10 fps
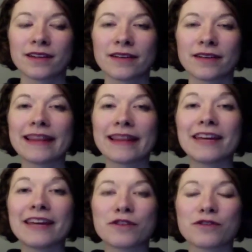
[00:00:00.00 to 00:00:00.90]

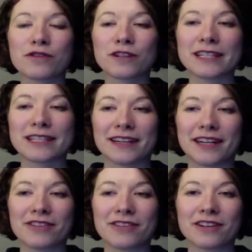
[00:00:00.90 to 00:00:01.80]
Leave your
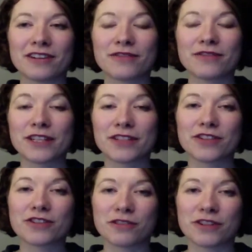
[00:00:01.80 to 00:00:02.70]
design or
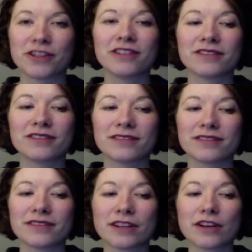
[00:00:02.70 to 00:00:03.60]
research corner,
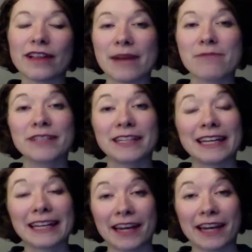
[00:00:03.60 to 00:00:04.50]
collaborate and
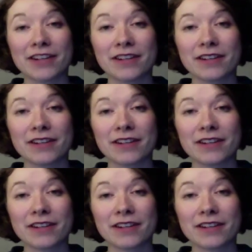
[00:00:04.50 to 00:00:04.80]
engage.